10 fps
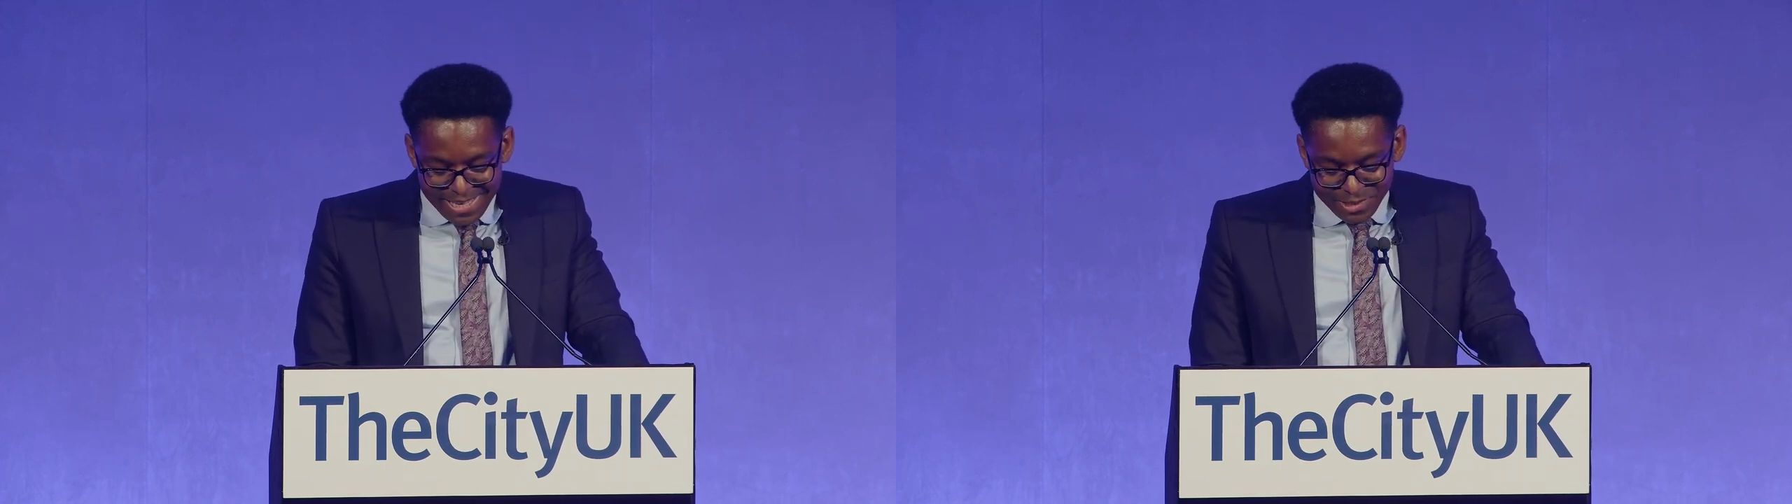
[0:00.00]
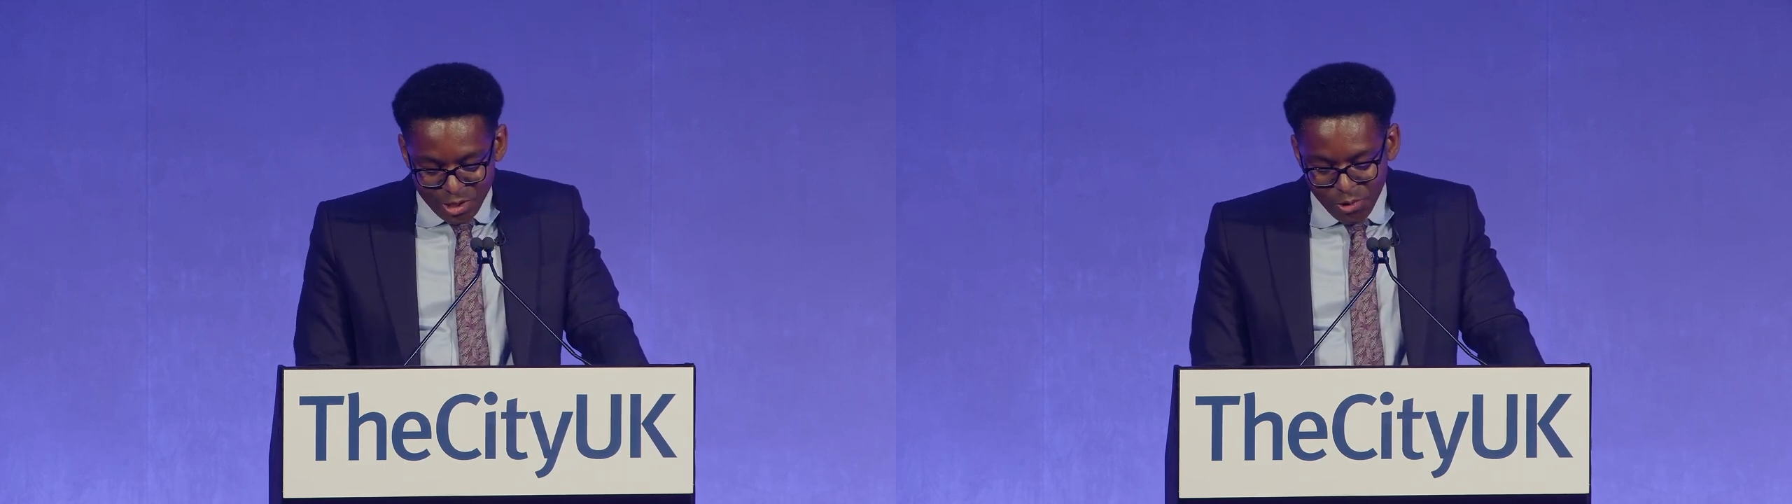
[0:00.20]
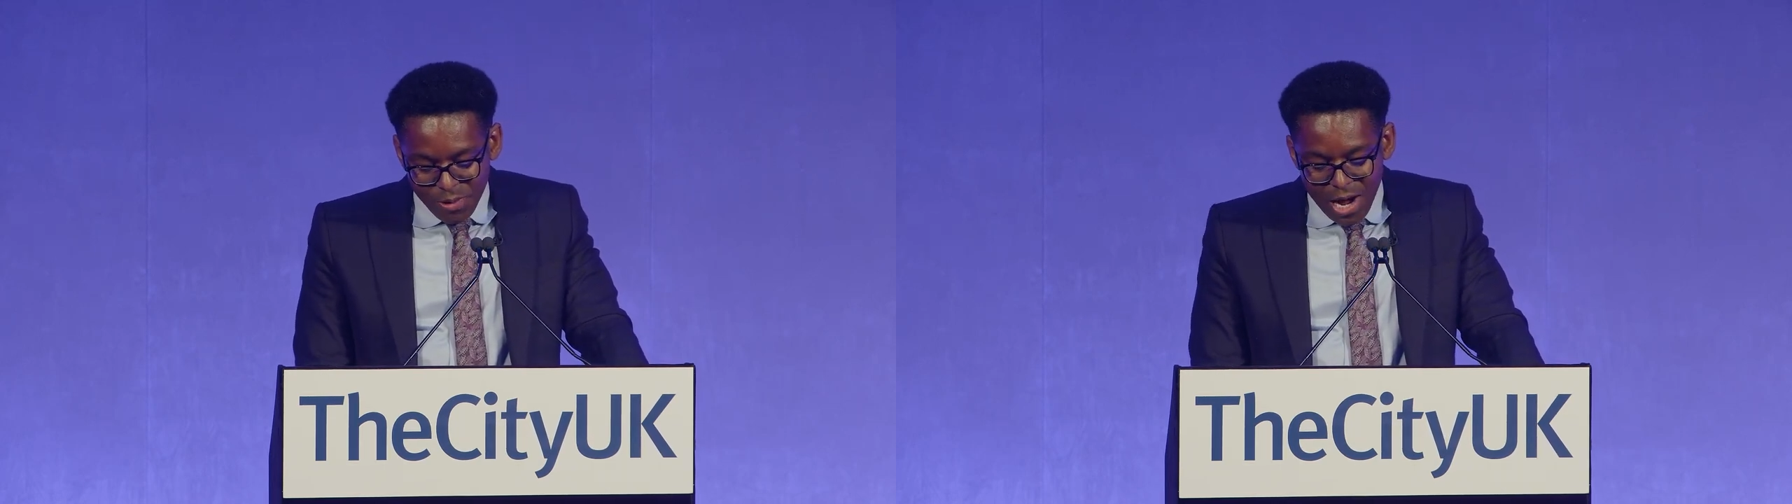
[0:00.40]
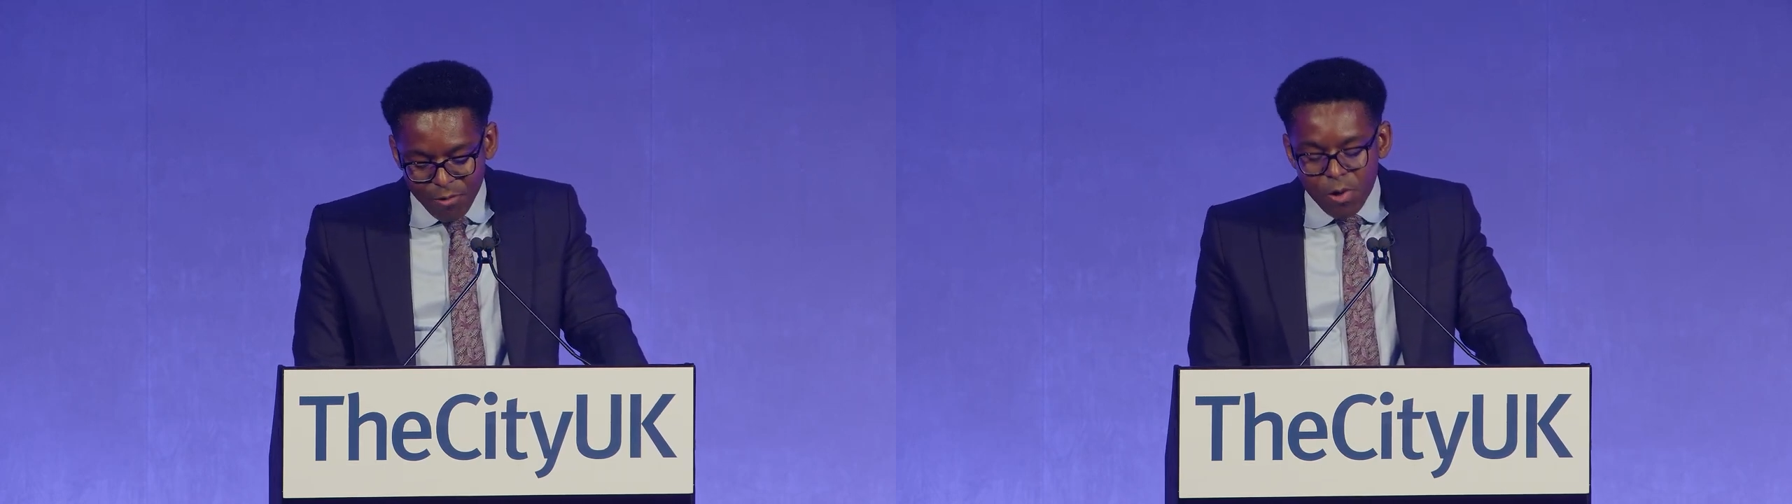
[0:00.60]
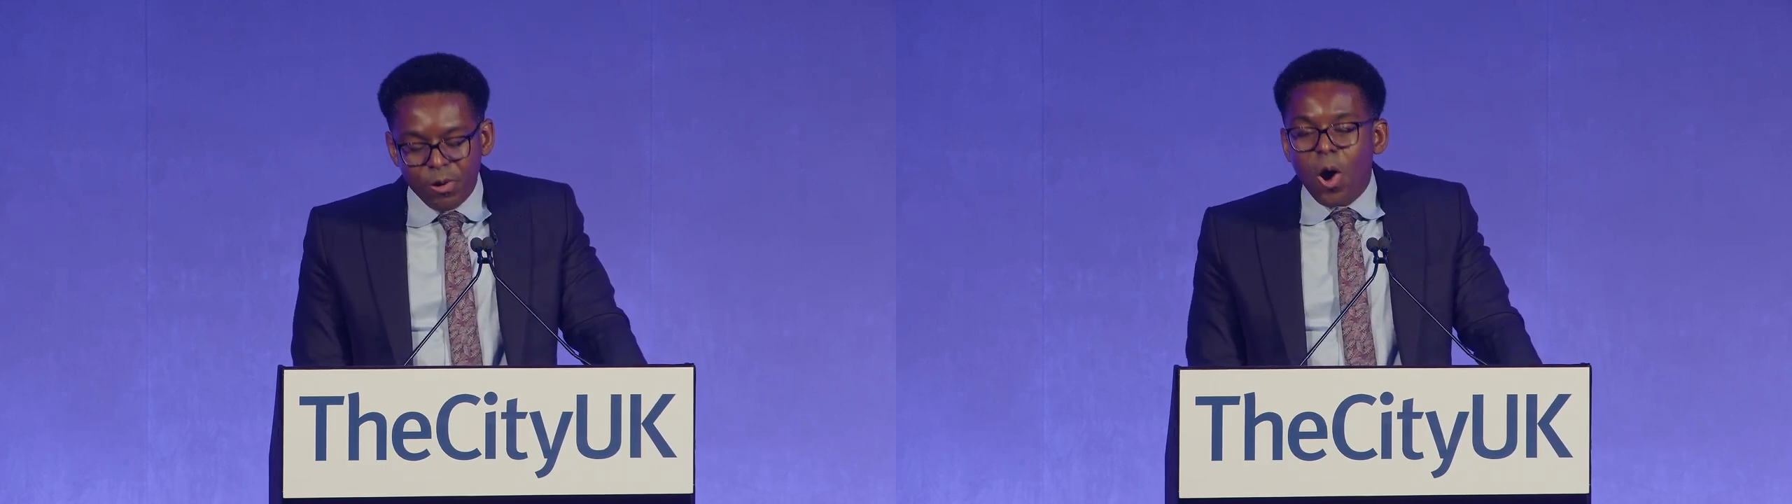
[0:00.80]
So
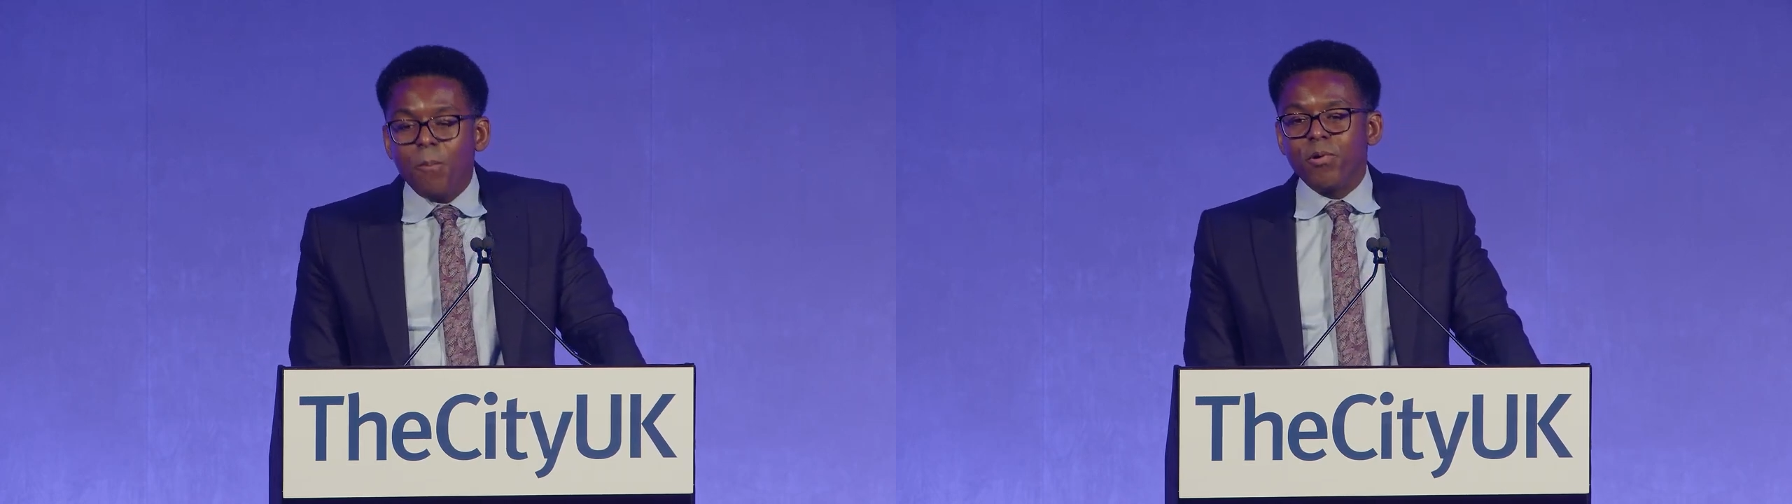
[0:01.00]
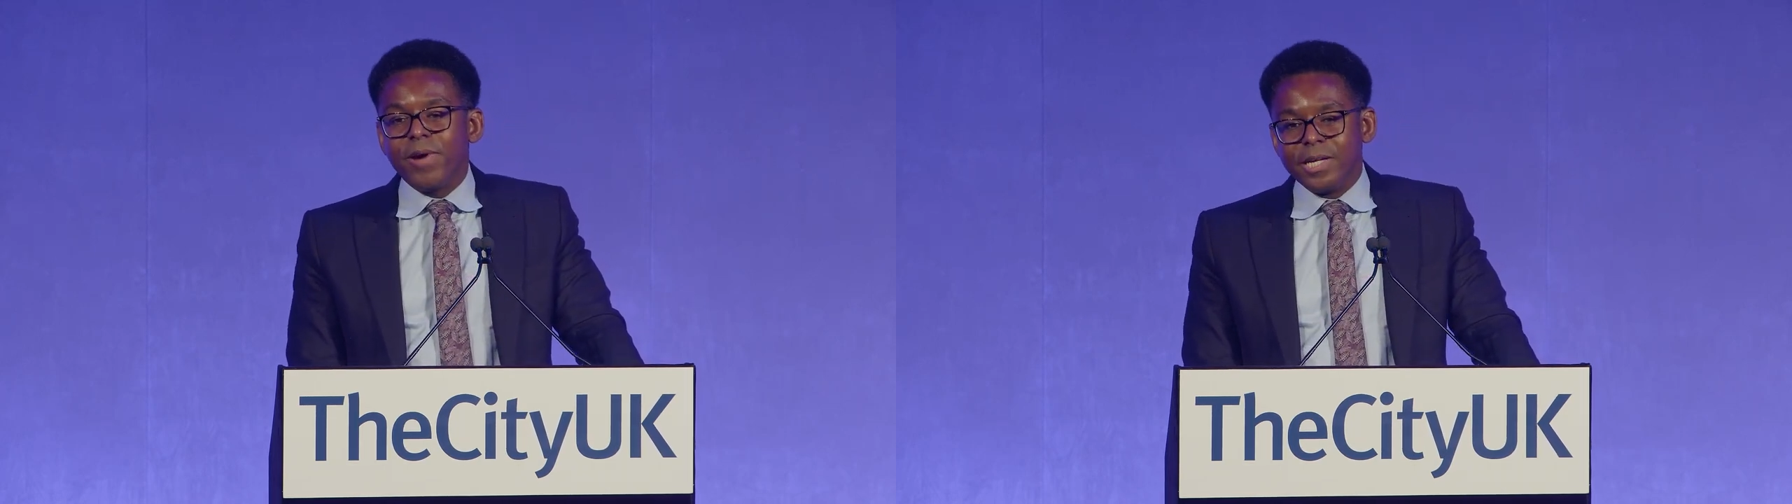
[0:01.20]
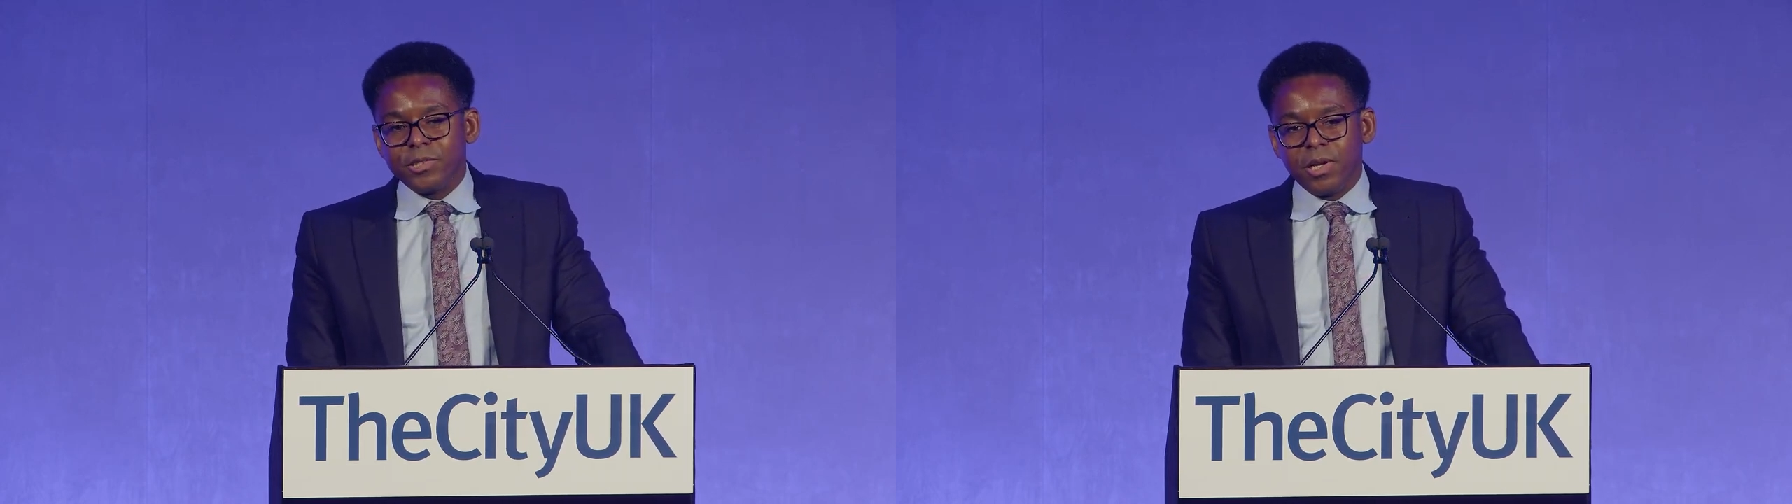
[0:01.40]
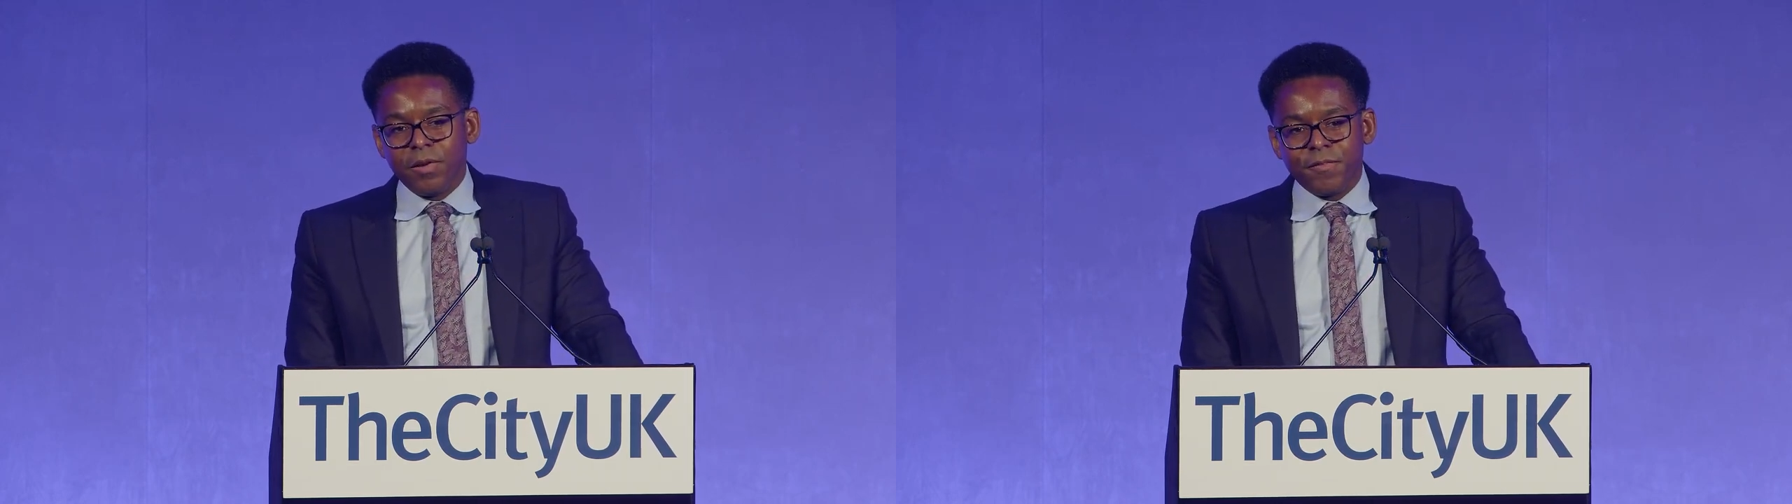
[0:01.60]
our own operational